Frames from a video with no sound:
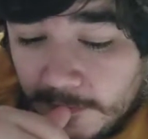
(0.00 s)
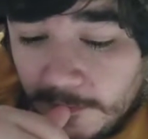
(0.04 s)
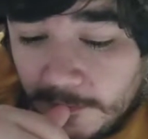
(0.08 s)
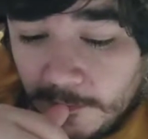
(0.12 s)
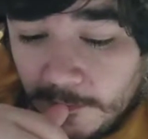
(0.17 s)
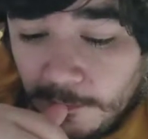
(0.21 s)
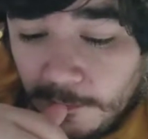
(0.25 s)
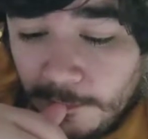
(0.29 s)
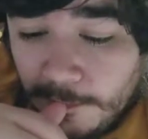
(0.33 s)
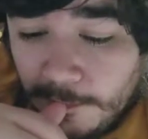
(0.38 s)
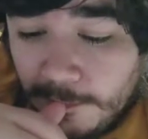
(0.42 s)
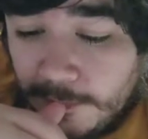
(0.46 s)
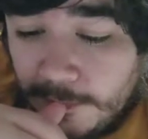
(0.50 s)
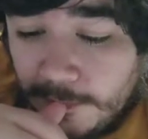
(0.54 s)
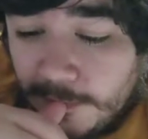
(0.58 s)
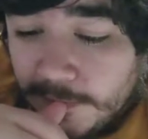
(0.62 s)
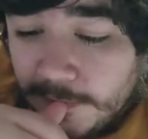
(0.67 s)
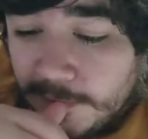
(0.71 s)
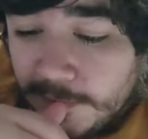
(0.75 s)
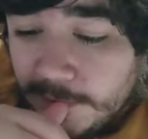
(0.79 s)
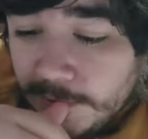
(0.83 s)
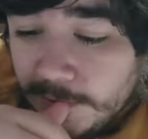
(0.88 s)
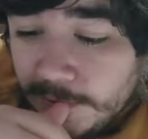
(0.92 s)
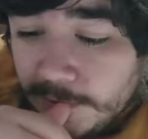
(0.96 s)
Your
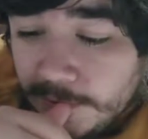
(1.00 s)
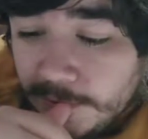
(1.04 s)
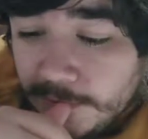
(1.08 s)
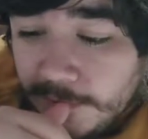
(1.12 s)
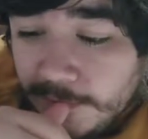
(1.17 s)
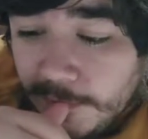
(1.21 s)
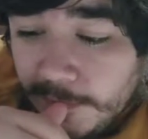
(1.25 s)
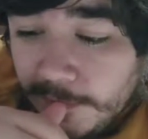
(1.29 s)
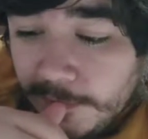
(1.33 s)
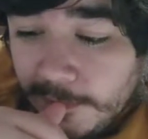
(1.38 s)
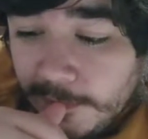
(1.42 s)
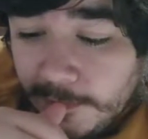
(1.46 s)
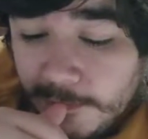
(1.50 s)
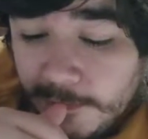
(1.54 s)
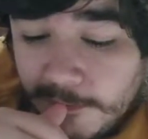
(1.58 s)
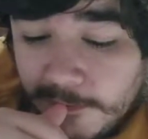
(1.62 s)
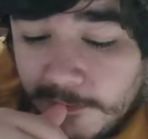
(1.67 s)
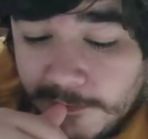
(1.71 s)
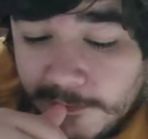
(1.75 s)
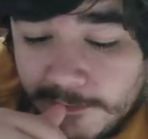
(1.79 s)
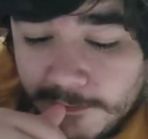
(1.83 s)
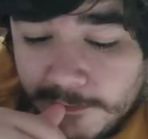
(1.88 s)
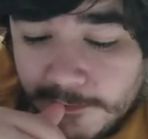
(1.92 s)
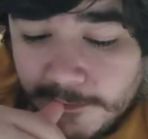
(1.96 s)
proportions are so very
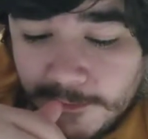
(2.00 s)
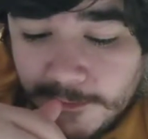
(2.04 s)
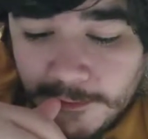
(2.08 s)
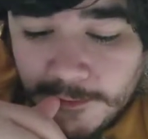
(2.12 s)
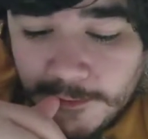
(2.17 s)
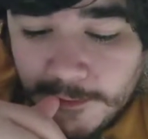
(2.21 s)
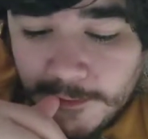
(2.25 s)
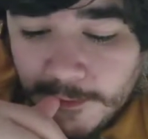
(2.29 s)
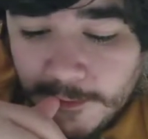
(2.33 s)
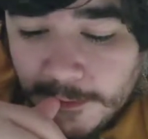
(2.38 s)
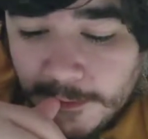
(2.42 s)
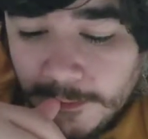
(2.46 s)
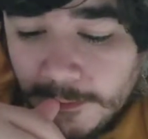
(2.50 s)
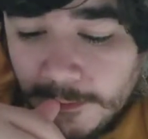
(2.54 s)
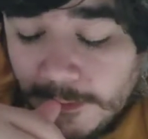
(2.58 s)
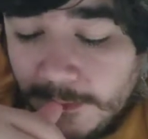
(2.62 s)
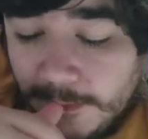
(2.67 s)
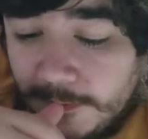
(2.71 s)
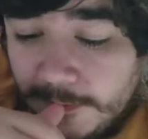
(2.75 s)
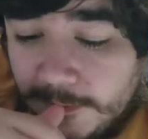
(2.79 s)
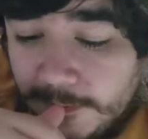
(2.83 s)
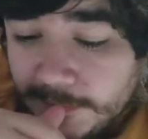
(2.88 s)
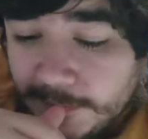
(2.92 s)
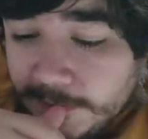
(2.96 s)
wrong.
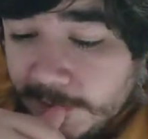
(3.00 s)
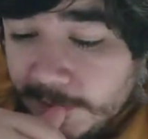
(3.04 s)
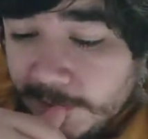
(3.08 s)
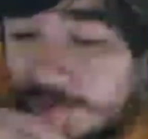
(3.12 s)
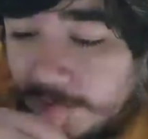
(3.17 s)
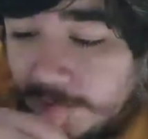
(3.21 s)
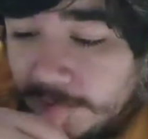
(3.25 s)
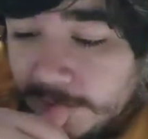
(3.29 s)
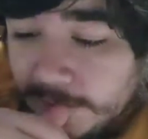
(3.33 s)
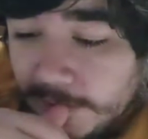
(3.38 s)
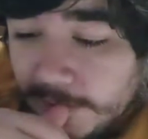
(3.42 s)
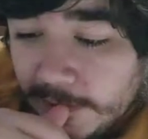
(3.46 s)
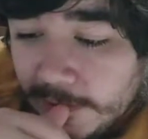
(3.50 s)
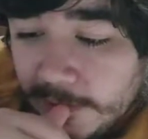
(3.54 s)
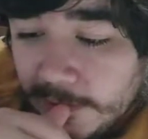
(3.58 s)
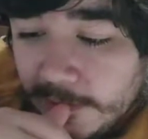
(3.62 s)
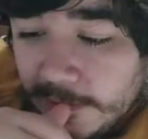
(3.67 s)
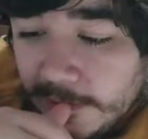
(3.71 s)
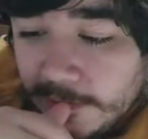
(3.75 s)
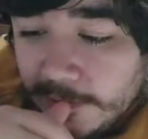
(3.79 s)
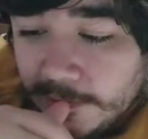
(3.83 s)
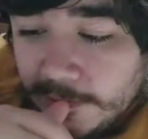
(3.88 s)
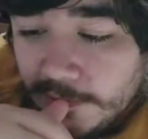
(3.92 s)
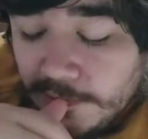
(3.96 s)
Why are his legs skinny
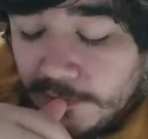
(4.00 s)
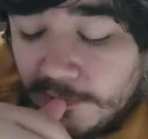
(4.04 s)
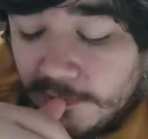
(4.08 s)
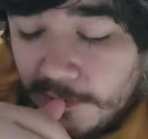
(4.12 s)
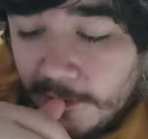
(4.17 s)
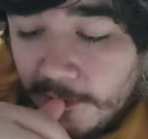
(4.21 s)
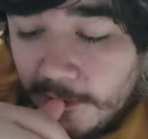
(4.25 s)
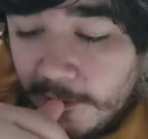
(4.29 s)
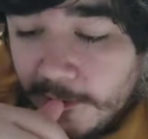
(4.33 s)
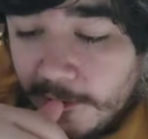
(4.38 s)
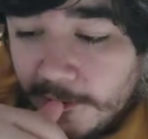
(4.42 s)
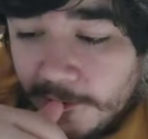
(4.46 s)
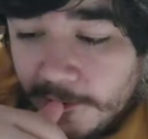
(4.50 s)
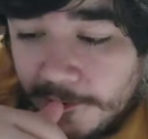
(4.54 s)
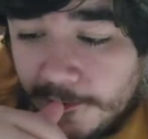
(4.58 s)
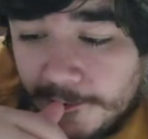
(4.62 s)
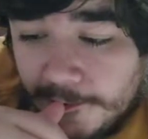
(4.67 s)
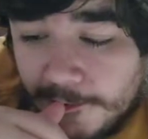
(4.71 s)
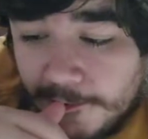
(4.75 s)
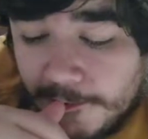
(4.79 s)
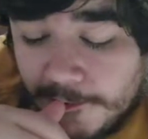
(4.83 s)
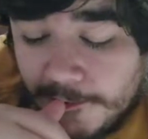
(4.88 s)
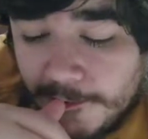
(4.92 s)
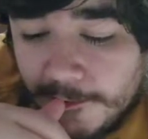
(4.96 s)
and so long?
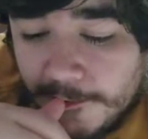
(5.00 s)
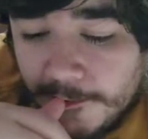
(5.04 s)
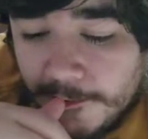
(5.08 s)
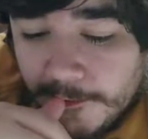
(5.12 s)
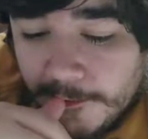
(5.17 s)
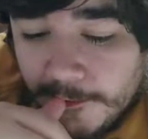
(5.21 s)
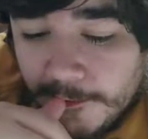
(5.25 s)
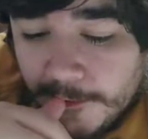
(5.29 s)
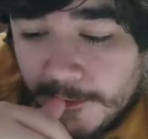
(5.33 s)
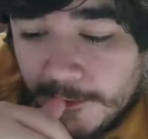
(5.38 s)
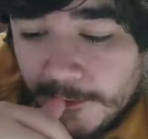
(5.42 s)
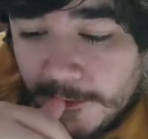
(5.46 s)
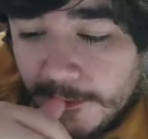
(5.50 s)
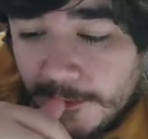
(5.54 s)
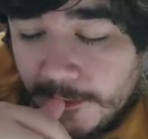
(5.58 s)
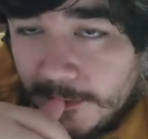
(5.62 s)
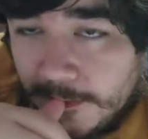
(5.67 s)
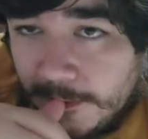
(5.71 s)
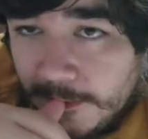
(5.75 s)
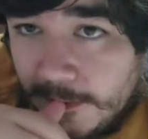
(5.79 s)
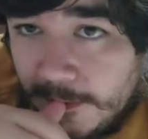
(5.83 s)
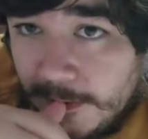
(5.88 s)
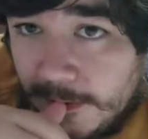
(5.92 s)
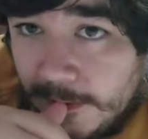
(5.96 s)

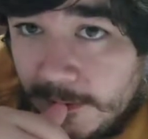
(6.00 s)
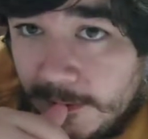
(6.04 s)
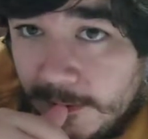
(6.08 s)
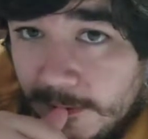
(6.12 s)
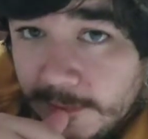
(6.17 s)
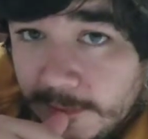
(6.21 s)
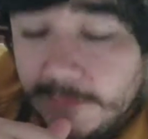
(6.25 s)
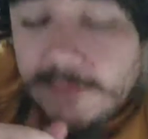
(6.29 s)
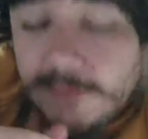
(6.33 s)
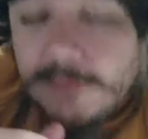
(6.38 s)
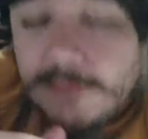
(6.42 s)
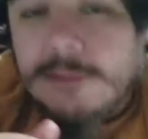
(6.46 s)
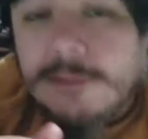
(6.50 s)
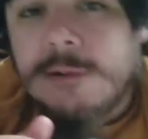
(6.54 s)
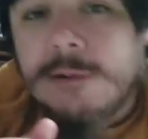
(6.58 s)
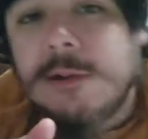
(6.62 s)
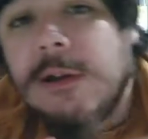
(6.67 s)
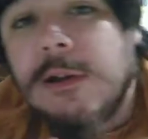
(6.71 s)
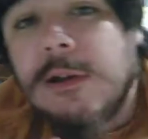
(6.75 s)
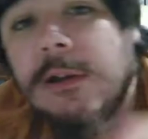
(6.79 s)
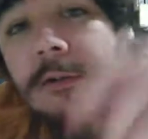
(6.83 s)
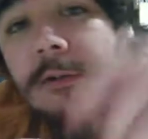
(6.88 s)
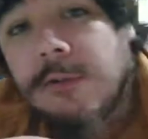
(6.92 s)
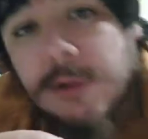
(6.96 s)
The eyes on your
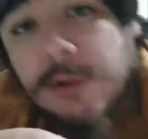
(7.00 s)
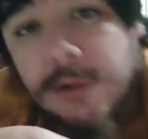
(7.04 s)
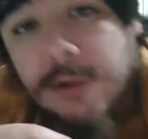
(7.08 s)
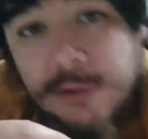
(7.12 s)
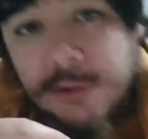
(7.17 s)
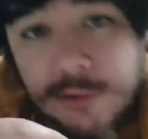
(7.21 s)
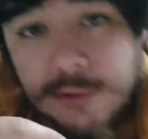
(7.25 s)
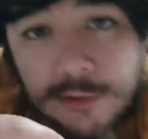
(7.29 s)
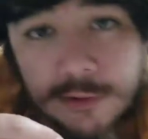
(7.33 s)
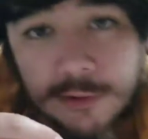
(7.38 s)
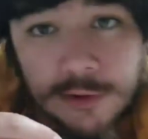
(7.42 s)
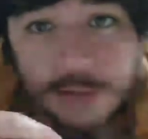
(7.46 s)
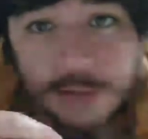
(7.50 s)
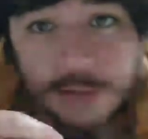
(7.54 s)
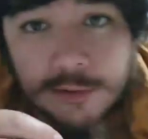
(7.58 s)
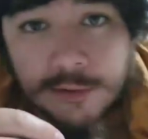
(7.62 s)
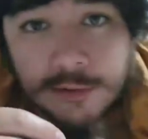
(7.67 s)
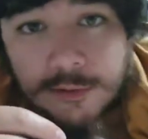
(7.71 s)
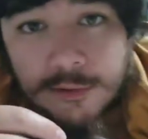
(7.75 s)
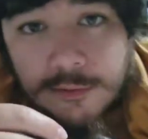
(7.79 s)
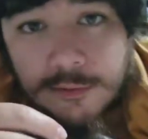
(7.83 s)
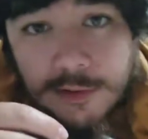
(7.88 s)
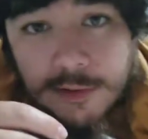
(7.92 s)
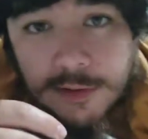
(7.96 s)
character are
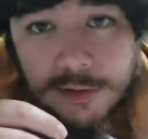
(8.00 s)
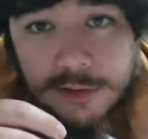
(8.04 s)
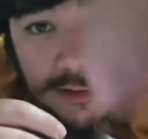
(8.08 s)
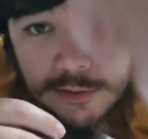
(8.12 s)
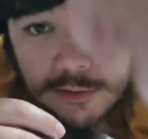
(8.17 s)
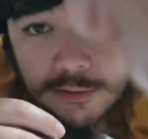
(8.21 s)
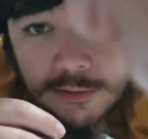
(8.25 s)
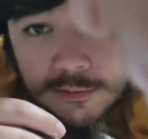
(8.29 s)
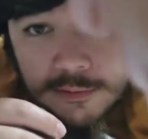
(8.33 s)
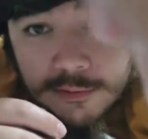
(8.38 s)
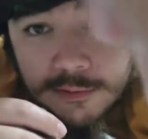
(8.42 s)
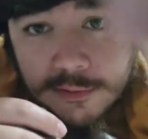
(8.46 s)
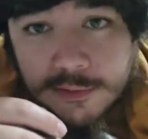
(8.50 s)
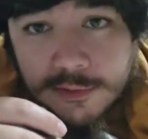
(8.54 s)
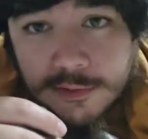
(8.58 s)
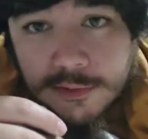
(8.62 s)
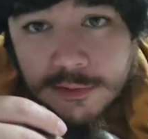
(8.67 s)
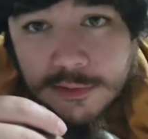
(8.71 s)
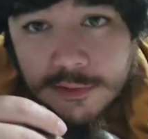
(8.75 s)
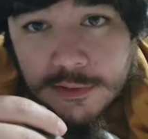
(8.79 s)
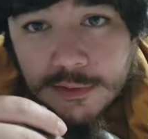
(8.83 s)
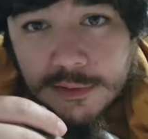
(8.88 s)
quite huge.